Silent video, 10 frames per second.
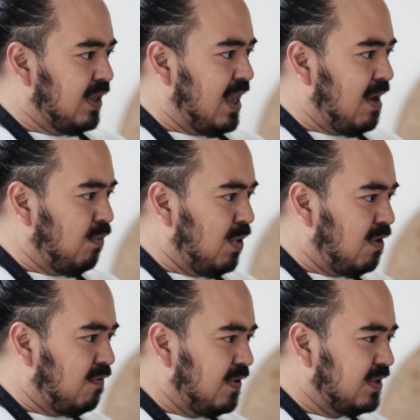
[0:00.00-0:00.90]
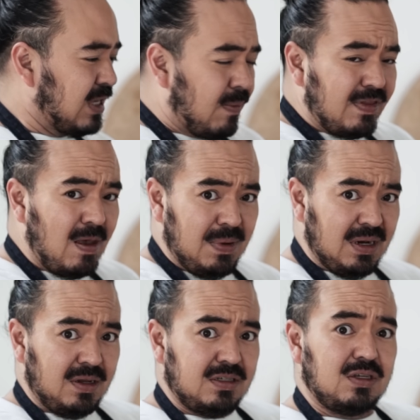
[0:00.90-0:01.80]
get rid of some of that
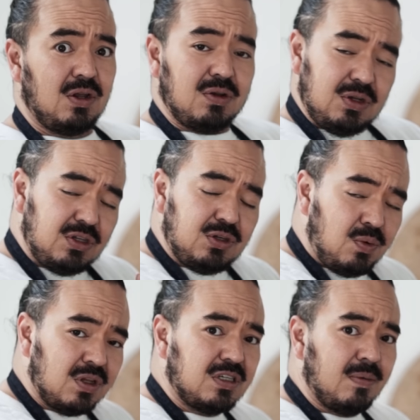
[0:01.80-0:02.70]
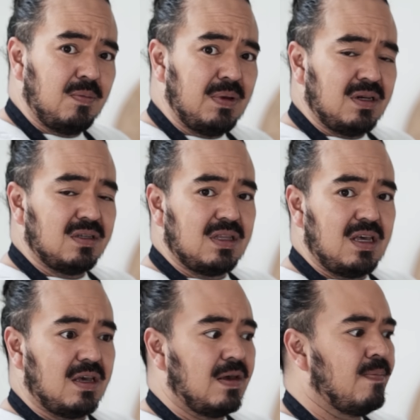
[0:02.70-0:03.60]
bitterness. You still want some of the bitterness
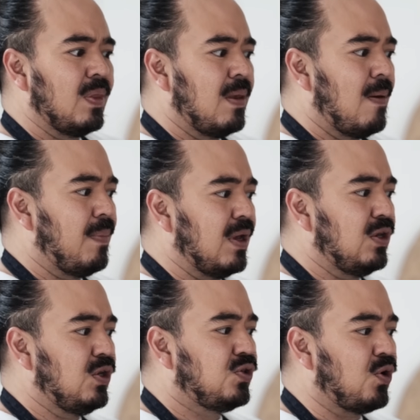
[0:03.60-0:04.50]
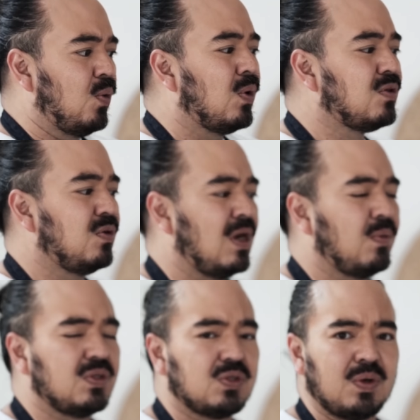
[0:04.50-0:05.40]
there, but you don't want to do that
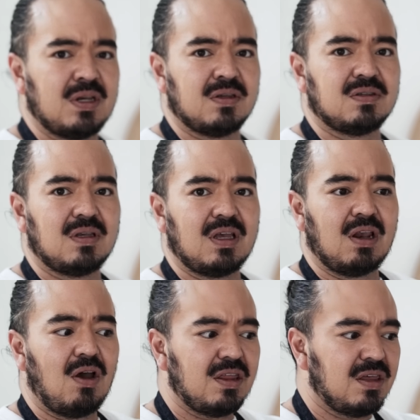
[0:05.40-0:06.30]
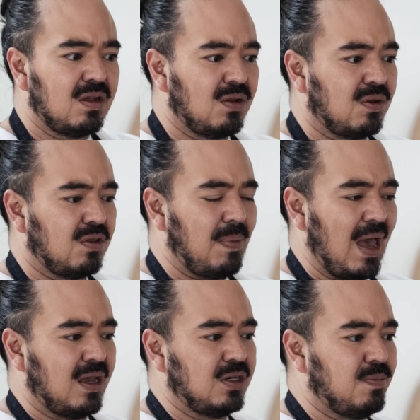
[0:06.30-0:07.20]
with sweetness. And I think a lot of the
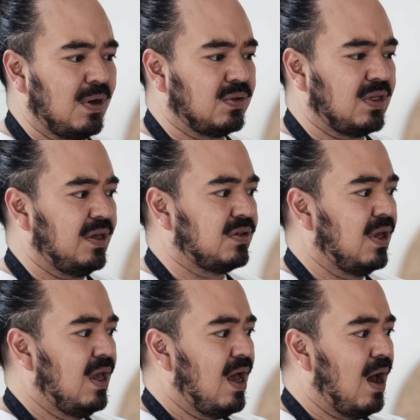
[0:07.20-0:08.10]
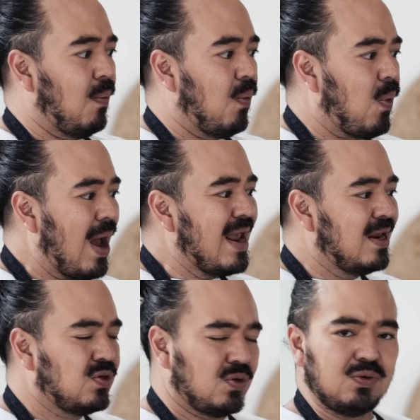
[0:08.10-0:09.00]
packaged Bak Kut Tehs are way
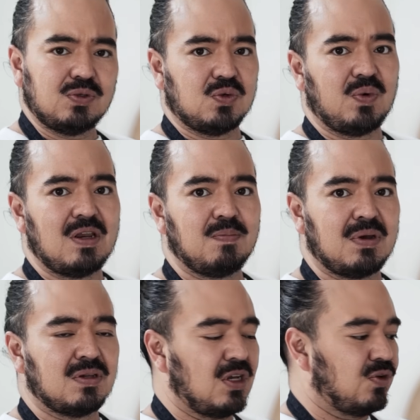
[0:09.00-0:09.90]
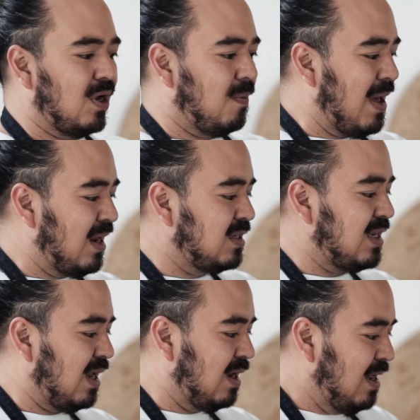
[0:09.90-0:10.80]
too sweet because they try to balance
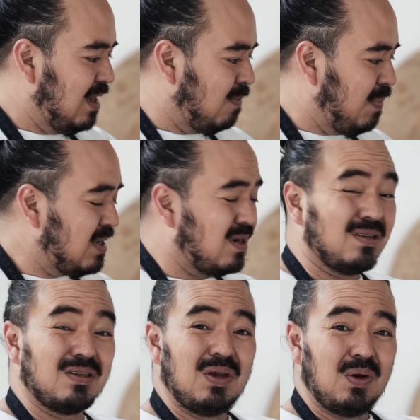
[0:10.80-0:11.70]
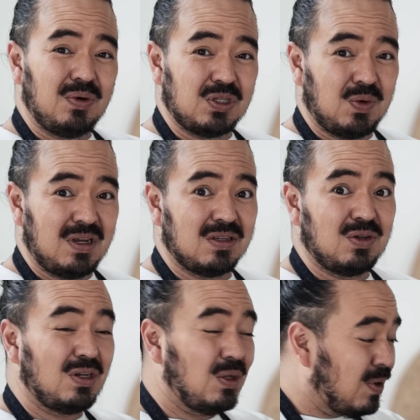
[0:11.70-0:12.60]
out the bitterness with sweetness.
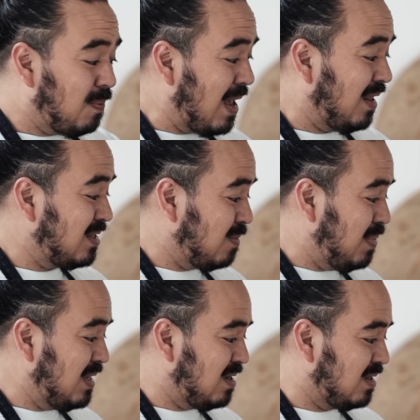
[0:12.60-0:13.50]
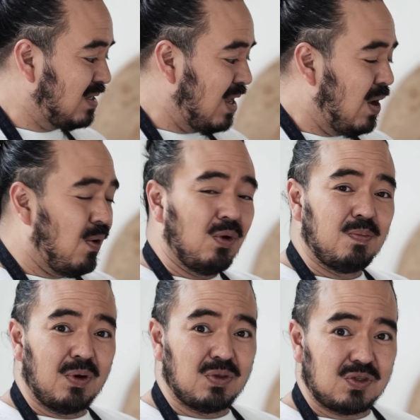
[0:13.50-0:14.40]
You actually want to balance the bitterness with
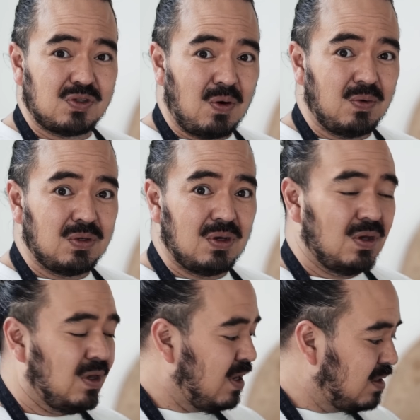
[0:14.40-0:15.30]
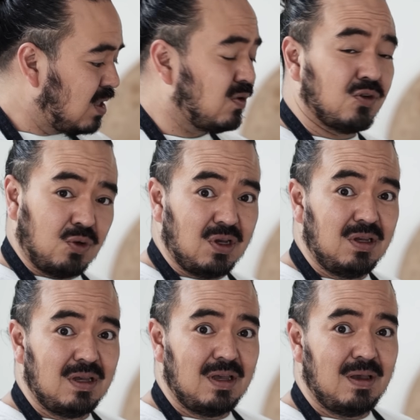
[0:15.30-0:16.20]
both salt, touch of sugar,
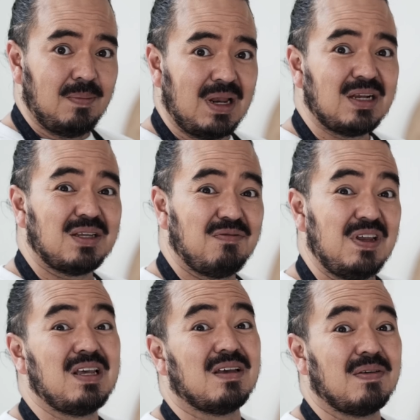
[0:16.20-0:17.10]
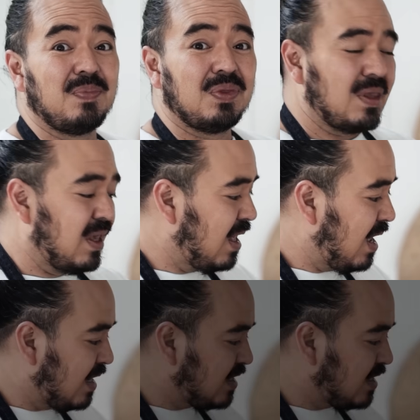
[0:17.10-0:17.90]
but actually vinegar. A